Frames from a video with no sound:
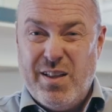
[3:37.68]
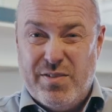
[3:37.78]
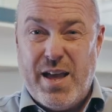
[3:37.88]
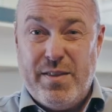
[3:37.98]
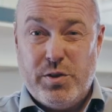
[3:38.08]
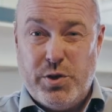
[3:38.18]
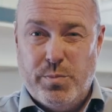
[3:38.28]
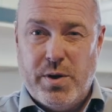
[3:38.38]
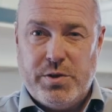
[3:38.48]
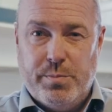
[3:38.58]
They're the two
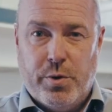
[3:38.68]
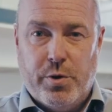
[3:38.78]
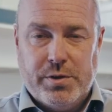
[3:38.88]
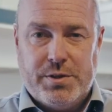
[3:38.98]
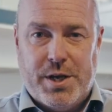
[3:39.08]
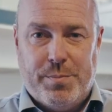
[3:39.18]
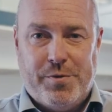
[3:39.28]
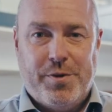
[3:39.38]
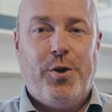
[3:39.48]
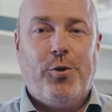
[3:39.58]
most important
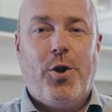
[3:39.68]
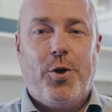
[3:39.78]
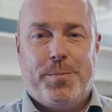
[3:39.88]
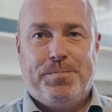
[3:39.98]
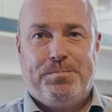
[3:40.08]
tips, and good luck.